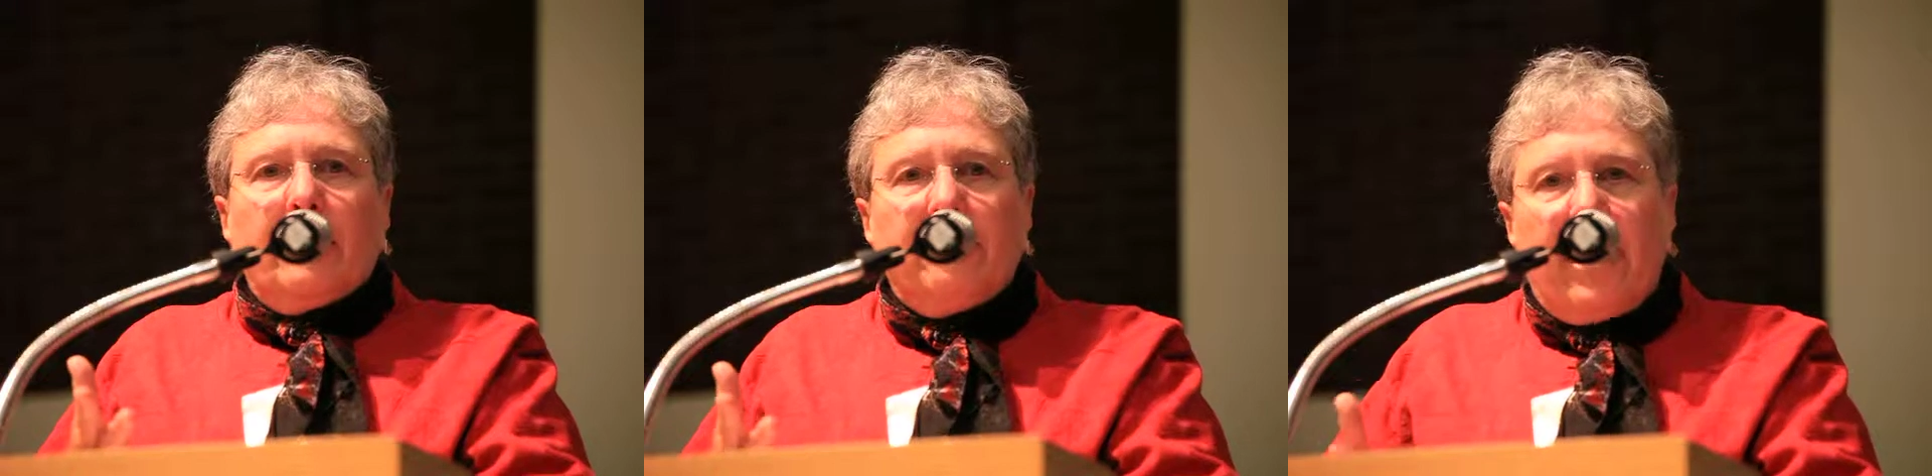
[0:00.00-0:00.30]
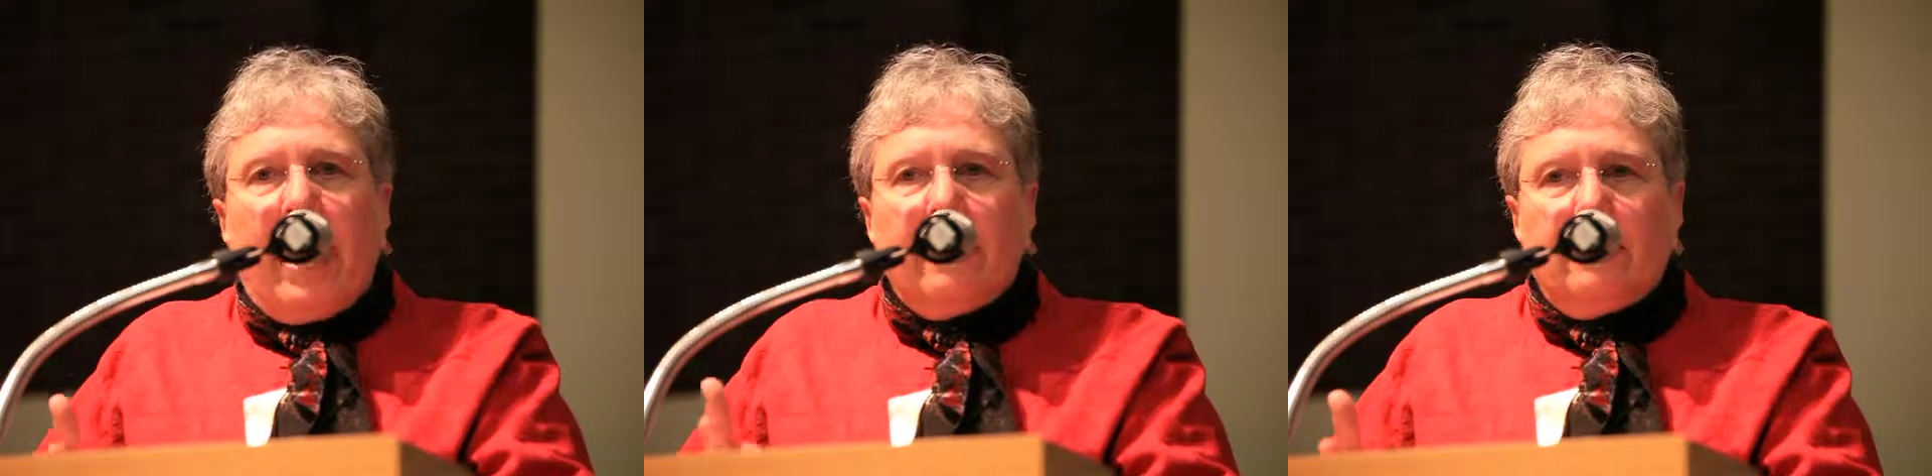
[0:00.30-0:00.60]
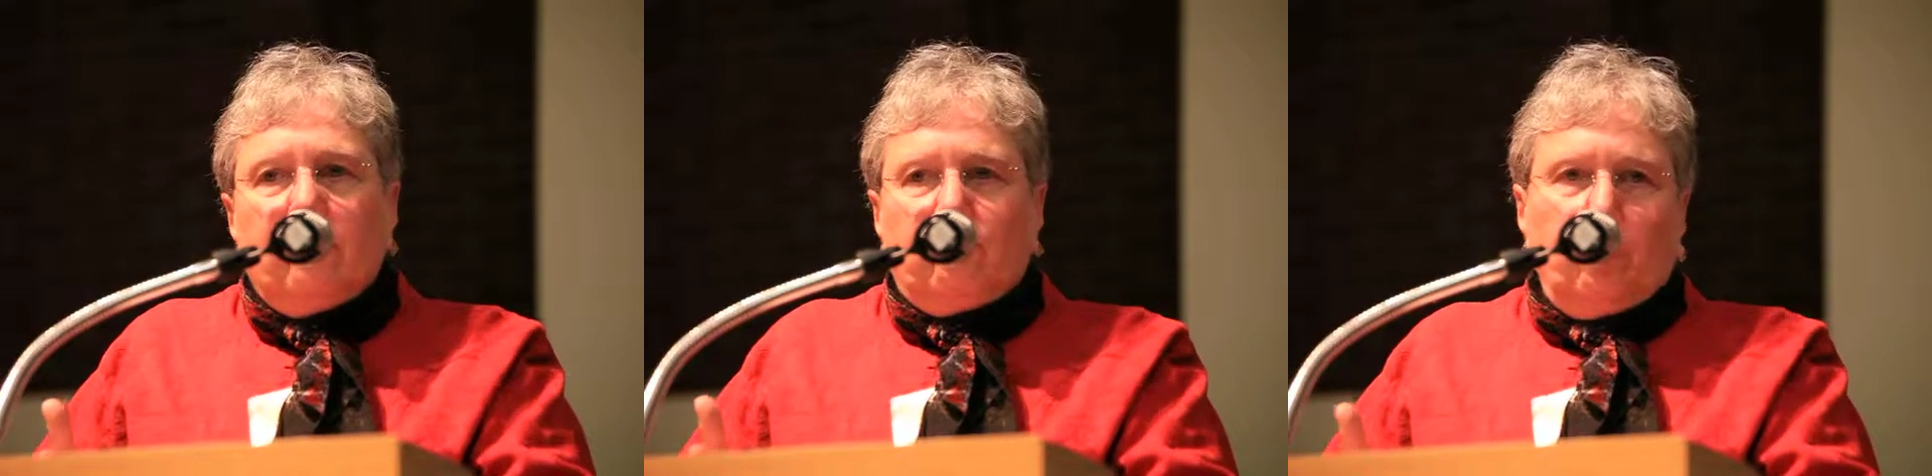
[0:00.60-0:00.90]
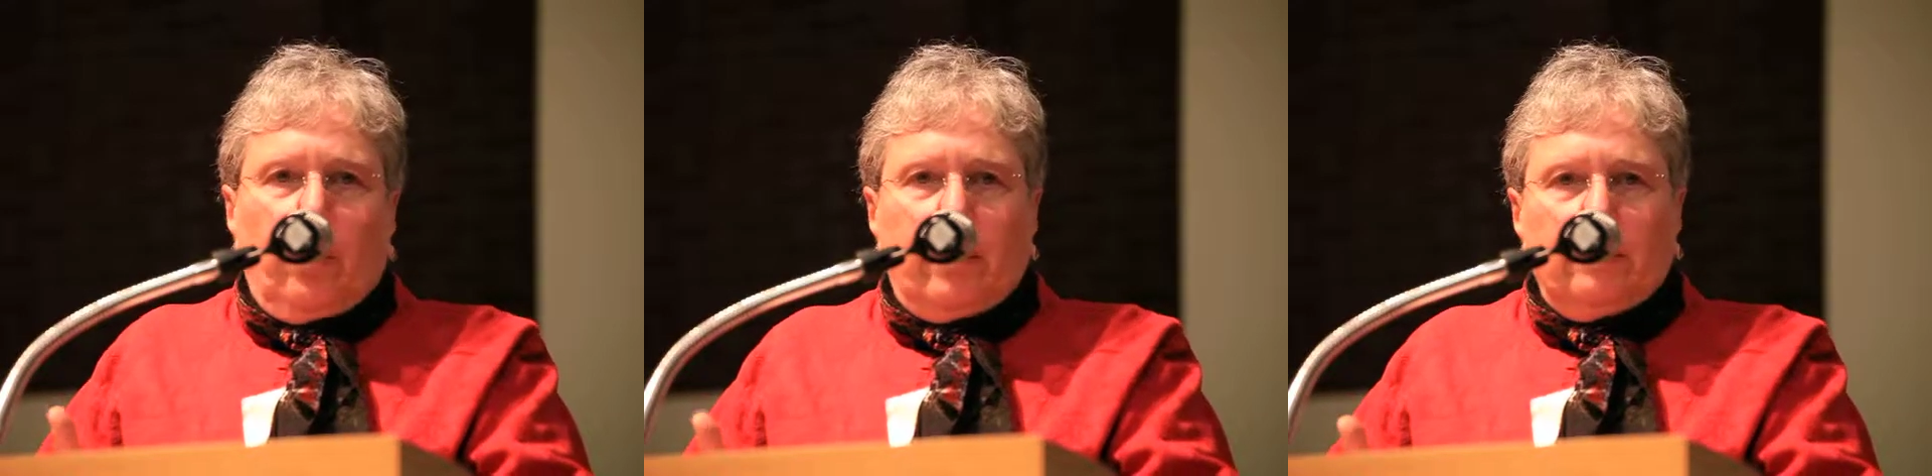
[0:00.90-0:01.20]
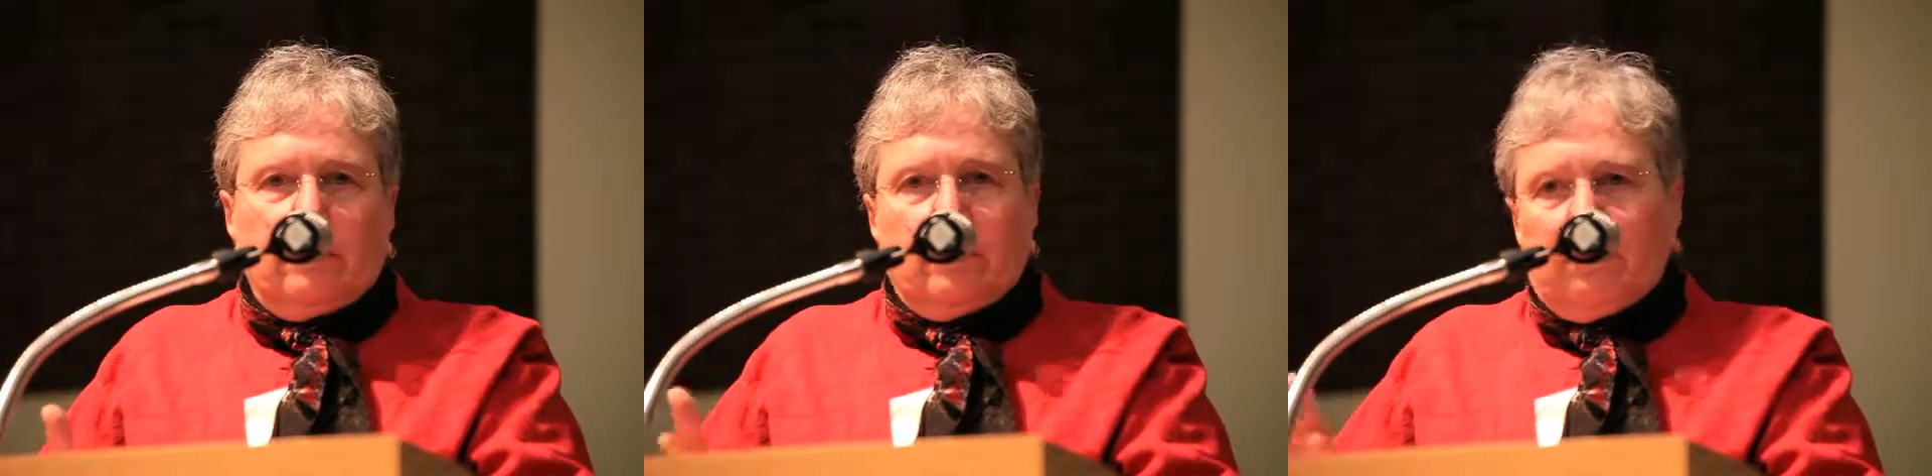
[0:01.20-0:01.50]
that is
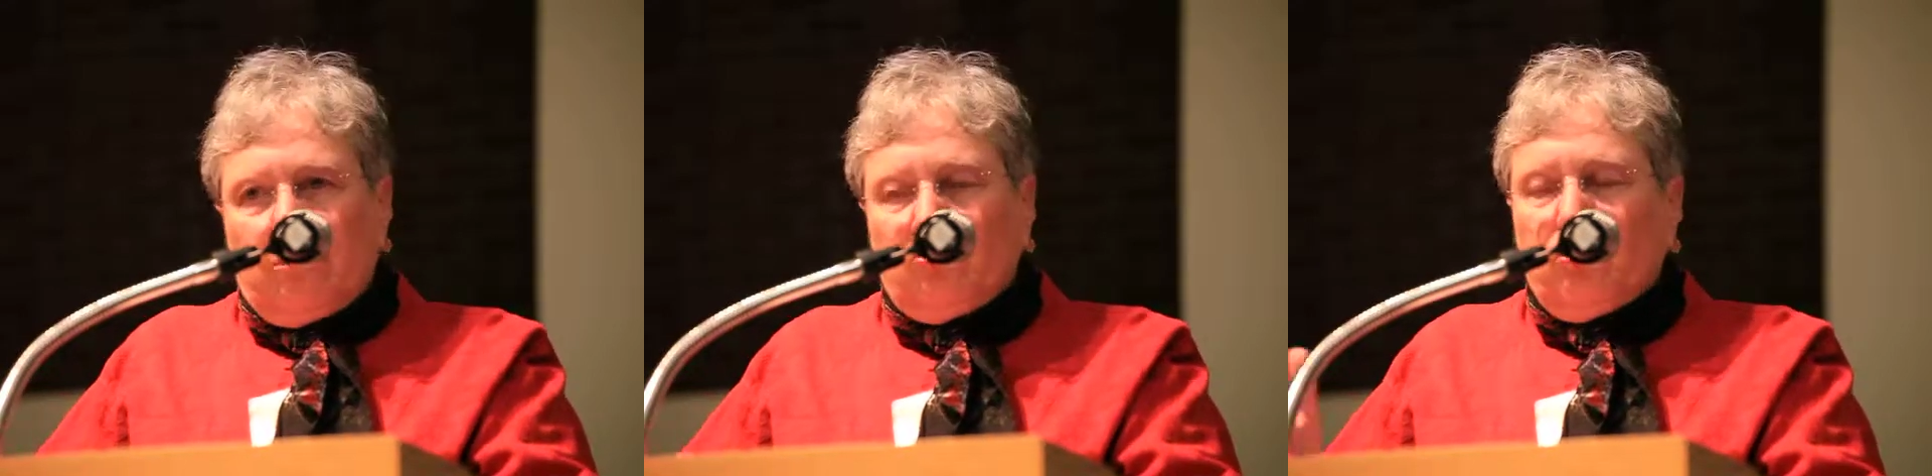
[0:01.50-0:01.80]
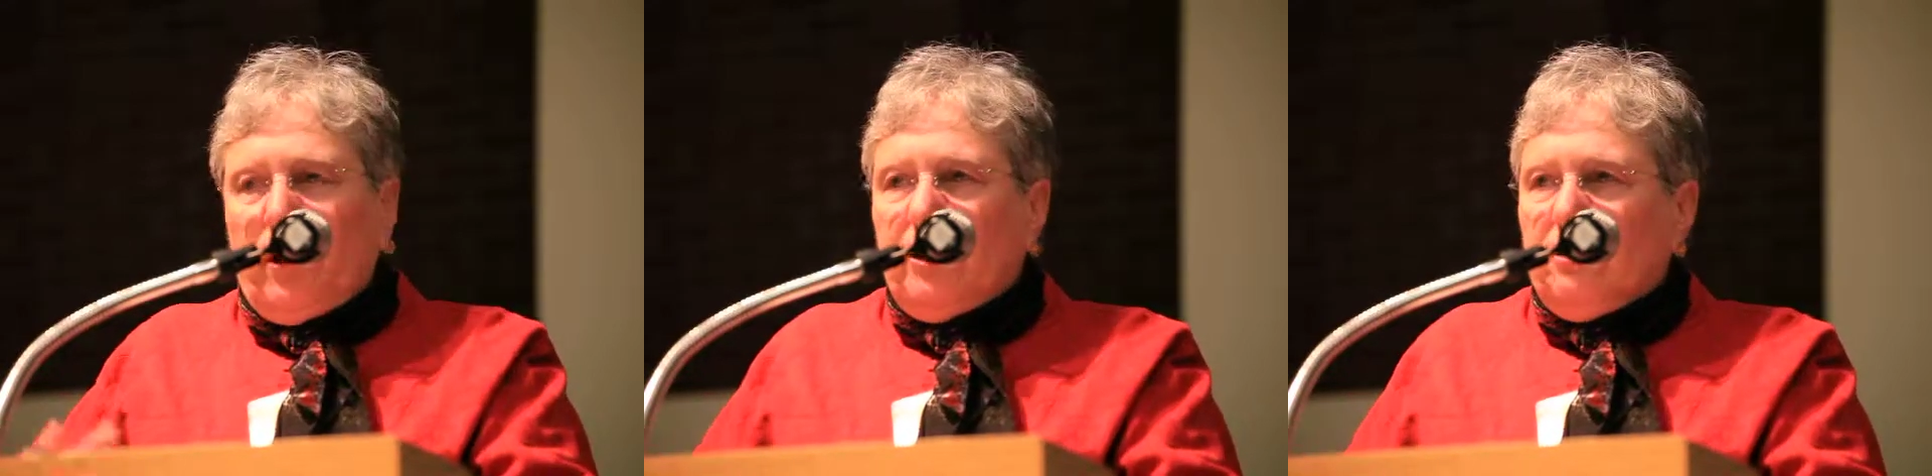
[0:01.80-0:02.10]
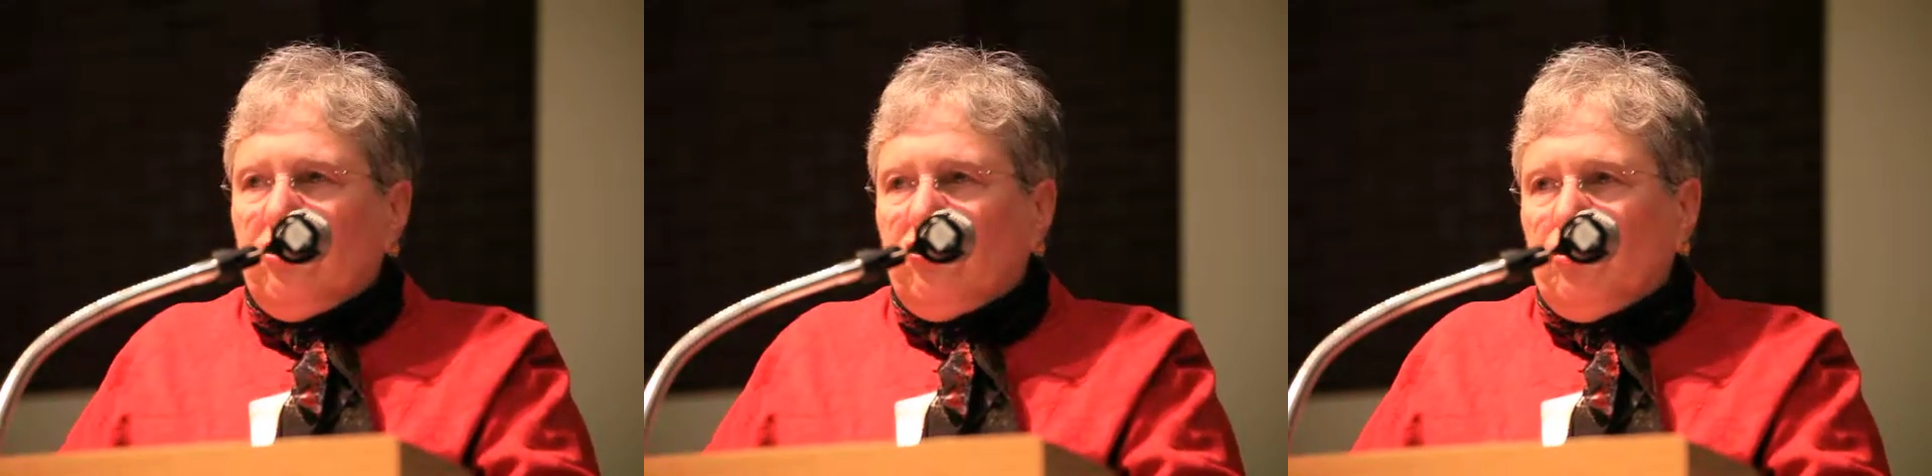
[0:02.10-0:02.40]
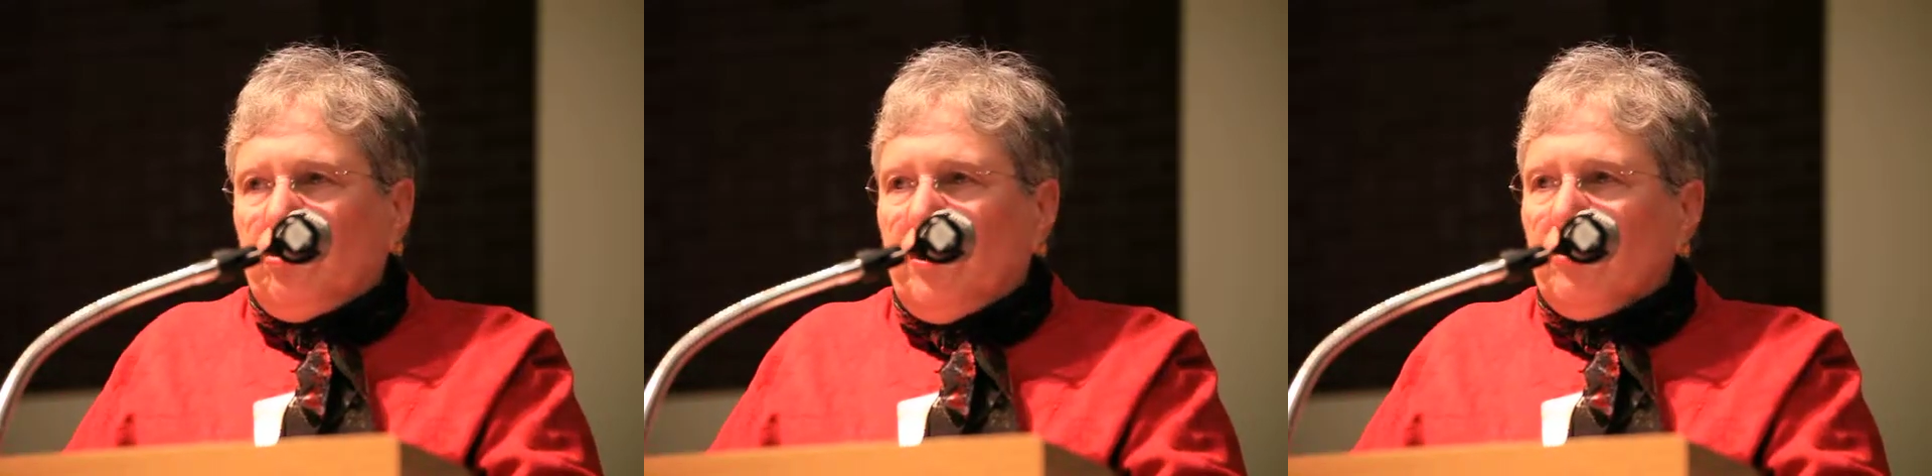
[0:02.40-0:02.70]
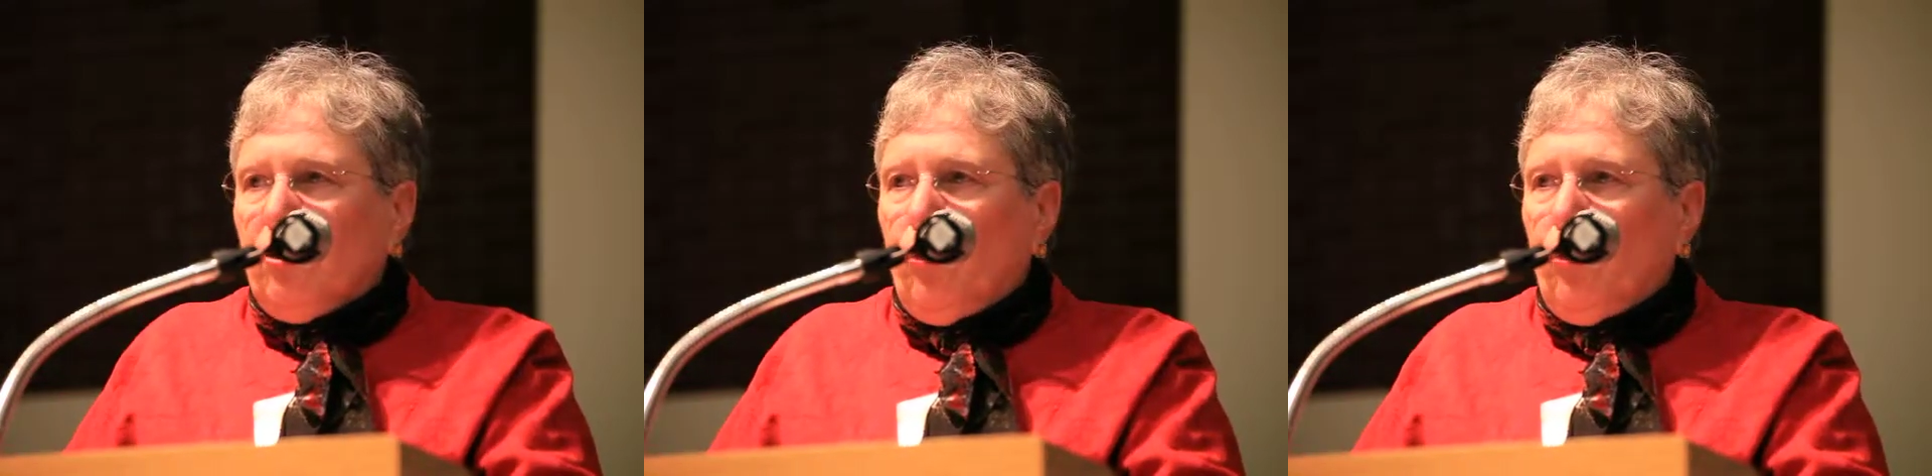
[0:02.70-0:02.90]
what persuaded the Supreme